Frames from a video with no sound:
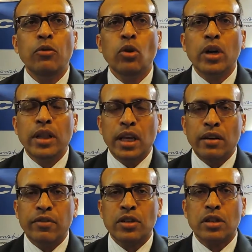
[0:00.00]
If you look at
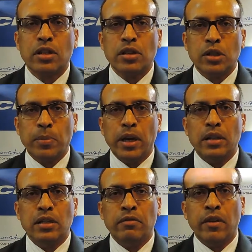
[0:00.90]
the infrastructure
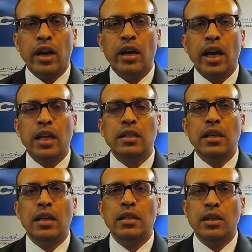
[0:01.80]
space, where
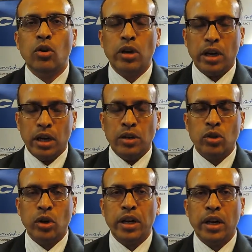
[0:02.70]
HCL has
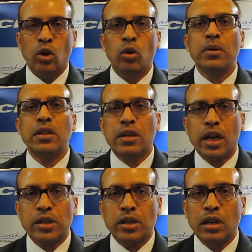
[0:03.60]
enjoyed enormous
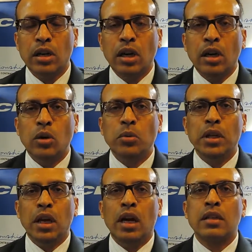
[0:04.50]
traction
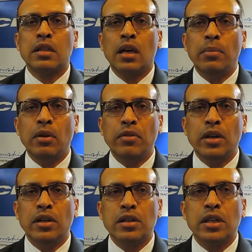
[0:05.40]
over the last couple
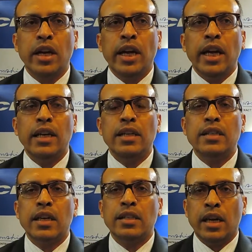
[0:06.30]
of years,
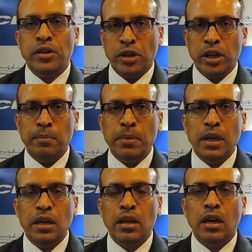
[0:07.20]
it is essentially
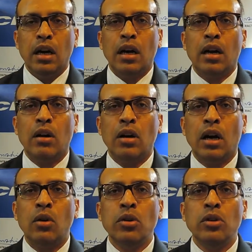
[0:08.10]
been
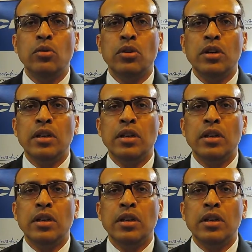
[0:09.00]
around how do